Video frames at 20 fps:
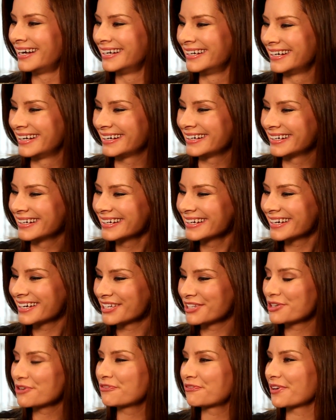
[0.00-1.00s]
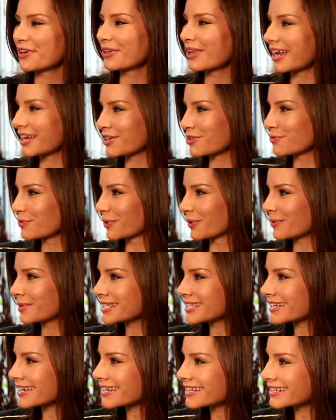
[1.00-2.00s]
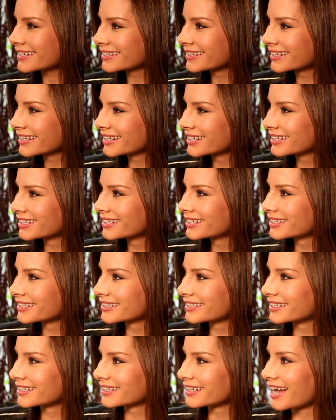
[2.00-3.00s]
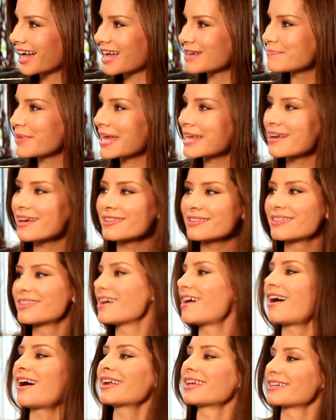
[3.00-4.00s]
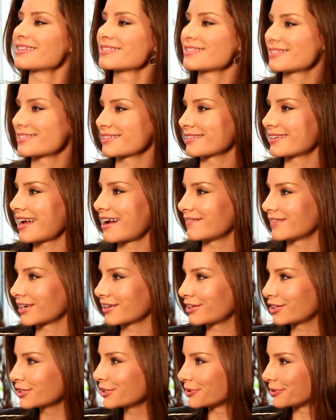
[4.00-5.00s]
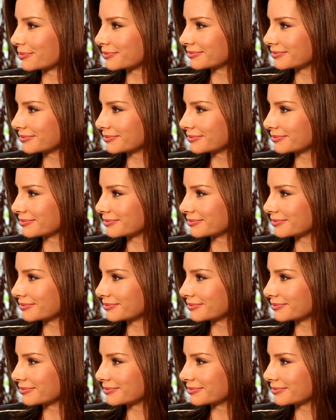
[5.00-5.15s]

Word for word: Ah! You feel like you ruined it? Yes, I... I, um, I bet the audience didn't have a clue.